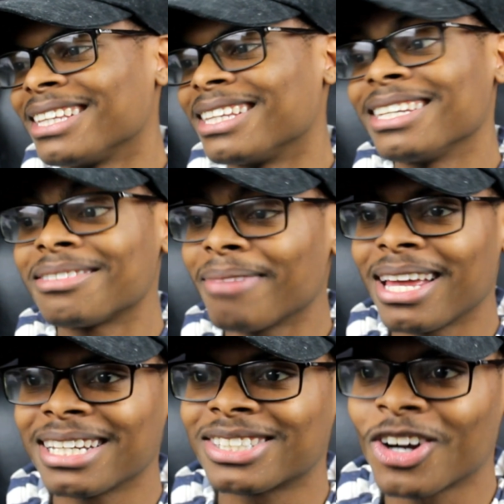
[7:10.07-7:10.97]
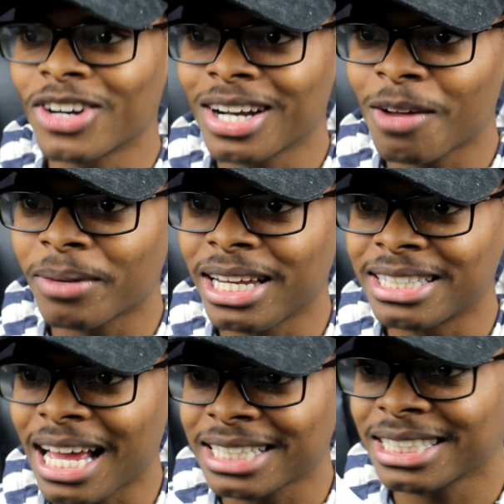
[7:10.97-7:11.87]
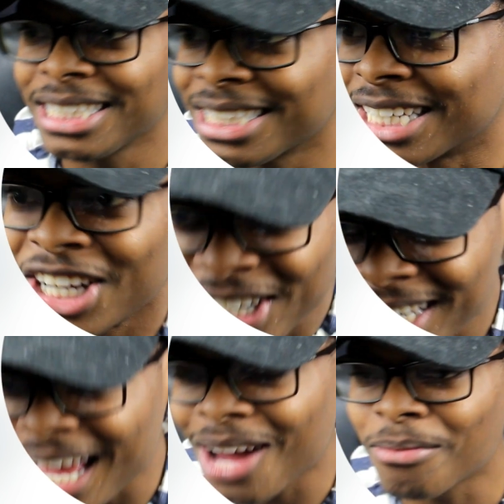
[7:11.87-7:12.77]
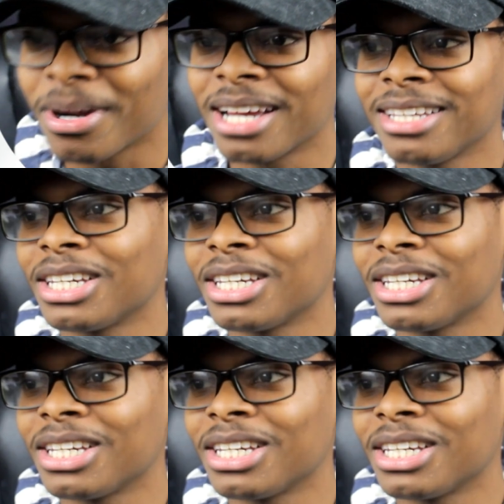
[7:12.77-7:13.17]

this man is turning up and he's actually good now, bro.